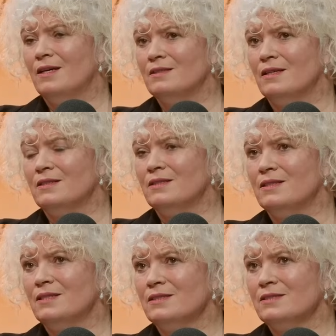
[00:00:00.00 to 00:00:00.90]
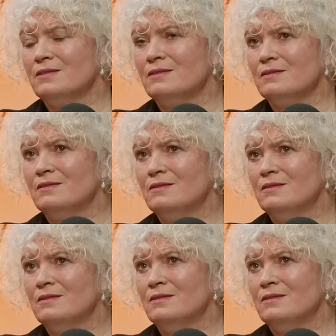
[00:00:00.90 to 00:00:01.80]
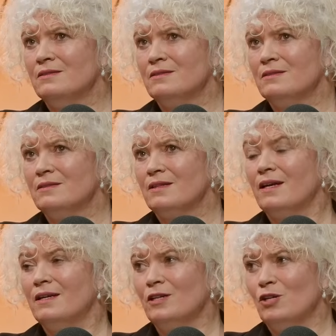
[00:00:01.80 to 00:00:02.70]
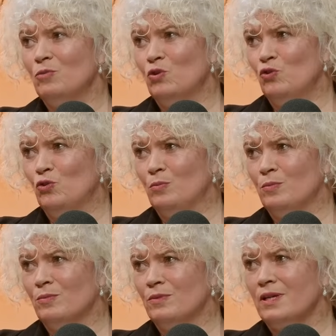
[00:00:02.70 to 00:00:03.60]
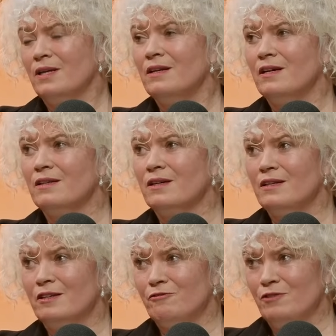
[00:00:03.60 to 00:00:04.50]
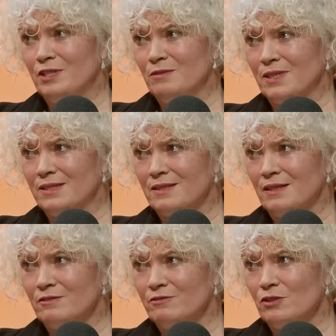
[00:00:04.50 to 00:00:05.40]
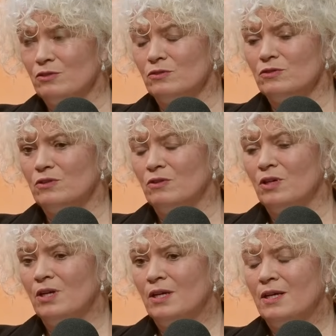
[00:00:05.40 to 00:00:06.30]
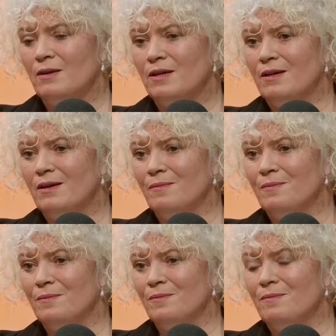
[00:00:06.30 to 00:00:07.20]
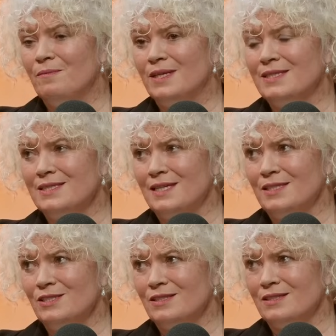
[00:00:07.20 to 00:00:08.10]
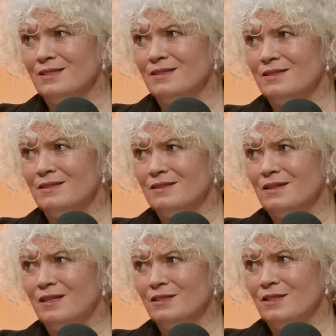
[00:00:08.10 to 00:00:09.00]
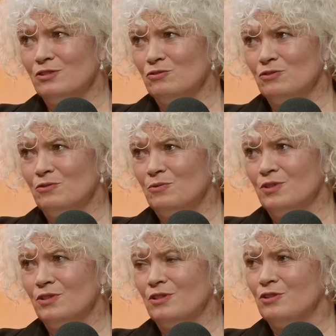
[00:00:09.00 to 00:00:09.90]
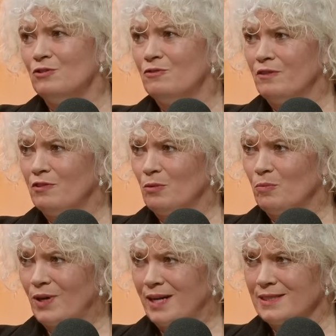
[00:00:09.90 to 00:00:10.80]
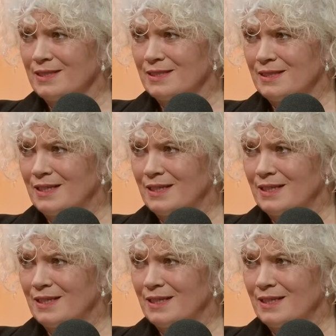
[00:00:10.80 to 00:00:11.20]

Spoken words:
And it is, can I come home? Can I feed myself? So meditation, I don't know whether you've ever practiced